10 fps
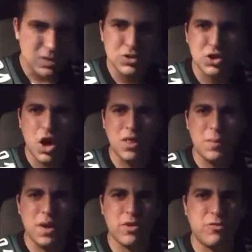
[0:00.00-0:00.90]
It's all
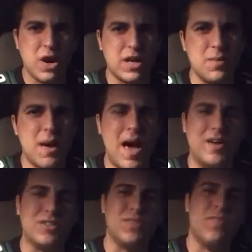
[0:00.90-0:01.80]
that motherfucking
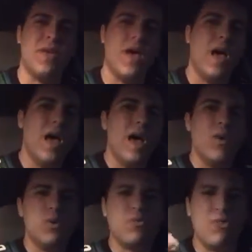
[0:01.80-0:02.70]
matters.
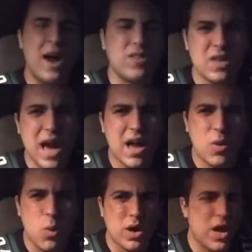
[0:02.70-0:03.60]
We finally had a
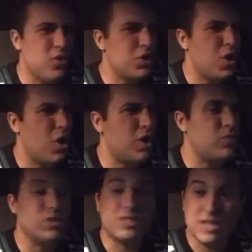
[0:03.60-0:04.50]

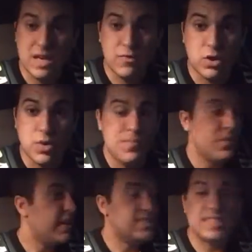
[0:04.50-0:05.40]
100-yard receiver.
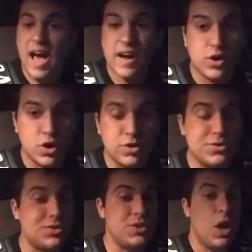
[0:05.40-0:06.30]
Zach
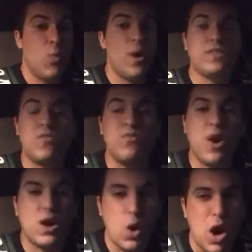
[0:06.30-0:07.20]
Ertz went the
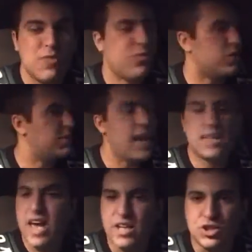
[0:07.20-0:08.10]
fuck off for
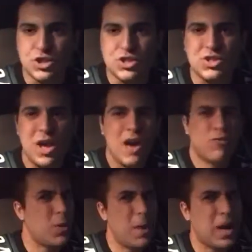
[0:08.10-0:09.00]
10 catches
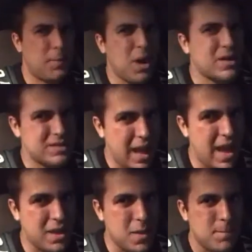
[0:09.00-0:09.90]
for about
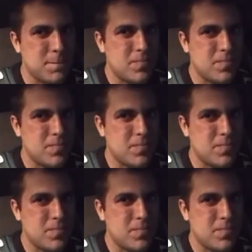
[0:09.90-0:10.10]
$110.